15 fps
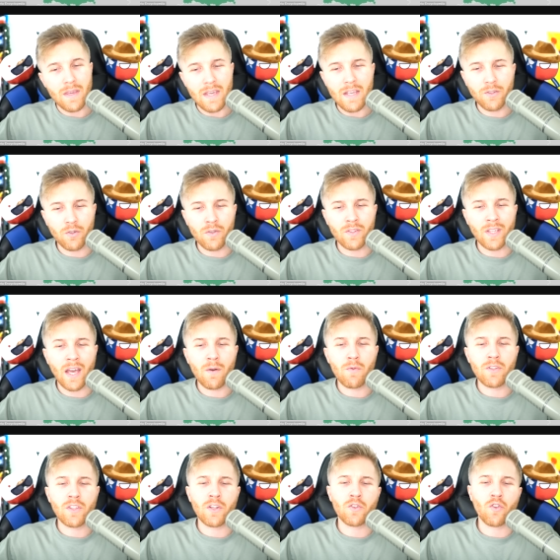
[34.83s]
eastern side
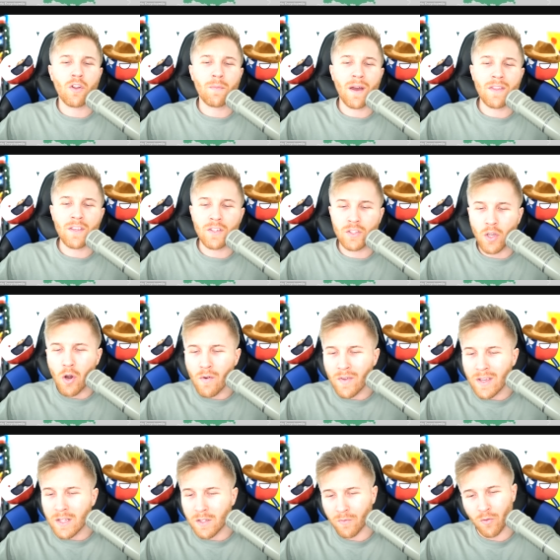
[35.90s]
was controlled by the
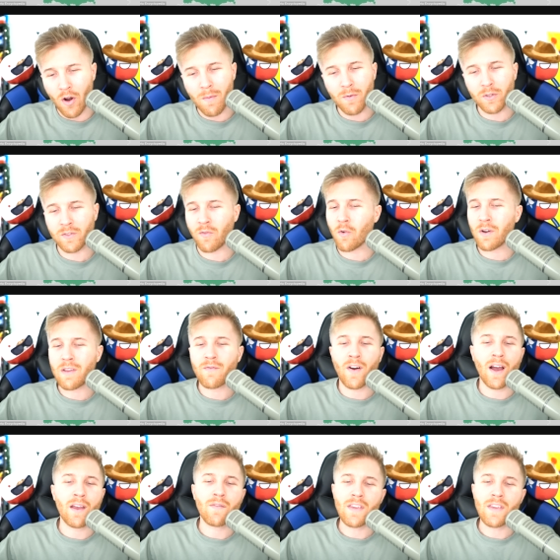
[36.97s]
Soviets for almost 45